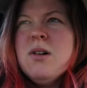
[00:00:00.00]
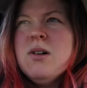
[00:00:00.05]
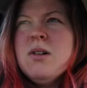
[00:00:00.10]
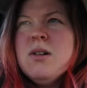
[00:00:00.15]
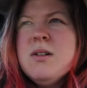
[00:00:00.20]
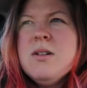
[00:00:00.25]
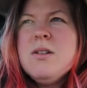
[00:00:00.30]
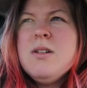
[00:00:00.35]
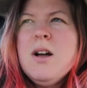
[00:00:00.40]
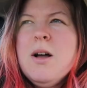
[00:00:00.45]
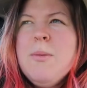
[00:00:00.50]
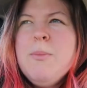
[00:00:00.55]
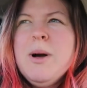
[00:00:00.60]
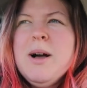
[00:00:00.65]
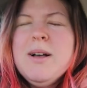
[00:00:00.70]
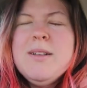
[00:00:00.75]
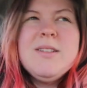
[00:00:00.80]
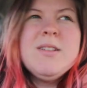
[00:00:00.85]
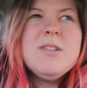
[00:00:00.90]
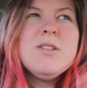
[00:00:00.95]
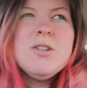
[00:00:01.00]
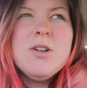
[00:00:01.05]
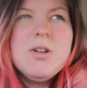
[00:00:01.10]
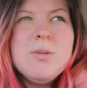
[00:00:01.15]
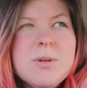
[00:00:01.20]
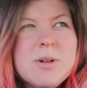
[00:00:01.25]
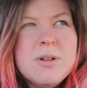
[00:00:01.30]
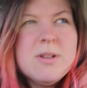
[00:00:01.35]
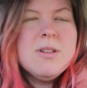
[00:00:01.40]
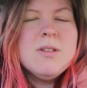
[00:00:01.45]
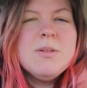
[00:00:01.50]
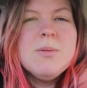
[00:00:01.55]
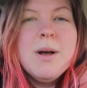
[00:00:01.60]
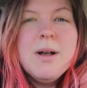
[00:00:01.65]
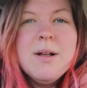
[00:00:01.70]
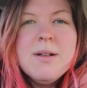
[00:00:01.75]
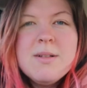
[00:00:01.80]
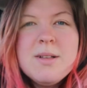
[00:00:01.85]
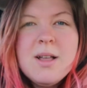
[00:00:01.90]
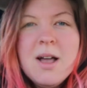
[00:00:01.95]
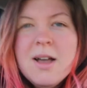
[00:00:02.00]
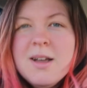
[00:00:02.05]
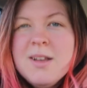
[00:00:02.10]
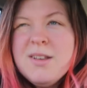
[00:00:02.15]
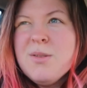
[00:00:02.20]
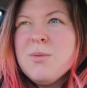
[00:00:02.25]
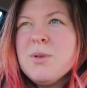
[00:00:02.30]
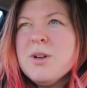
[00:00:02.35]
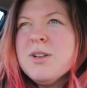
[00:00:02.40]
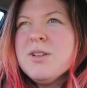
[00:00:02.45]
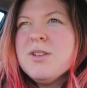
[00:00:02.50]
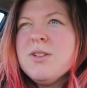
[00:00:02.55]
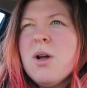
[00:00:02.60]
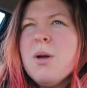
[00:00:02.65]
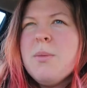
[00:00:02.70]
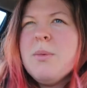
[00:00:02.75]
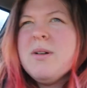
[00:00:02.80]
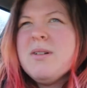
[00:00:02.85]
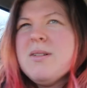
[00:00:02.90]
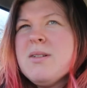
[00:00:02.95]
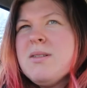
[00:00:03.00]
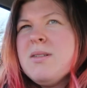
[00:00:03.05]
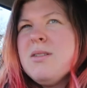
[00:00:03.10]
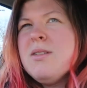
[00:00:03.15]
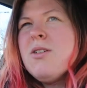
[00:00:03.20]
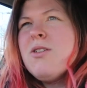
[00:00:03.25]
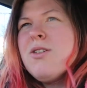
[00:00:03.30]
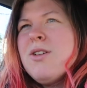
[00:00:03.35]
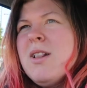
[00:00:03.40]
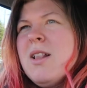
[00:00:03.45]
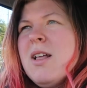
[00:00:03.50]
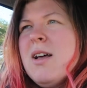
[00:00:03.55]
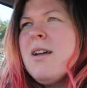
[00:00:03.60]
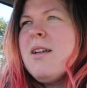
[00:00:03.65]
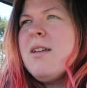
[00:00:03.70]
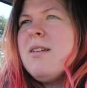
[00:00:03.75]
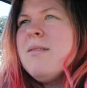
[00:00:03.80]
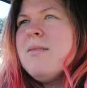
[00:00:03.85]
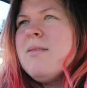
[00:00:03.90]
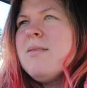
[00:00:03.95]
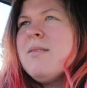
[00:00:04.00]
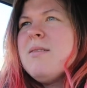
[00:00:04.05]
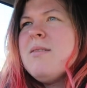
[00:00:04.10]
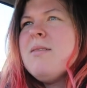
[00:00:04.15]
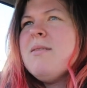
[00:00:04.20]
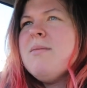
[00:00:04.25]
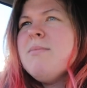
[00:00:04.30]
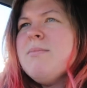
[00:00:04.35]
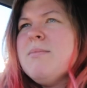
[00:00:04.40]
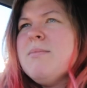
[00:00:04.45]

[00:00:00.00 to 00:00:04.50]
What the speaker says: Oh, I'm passing Starbucks as well. Kind of want a Starbucks, not gonna lie.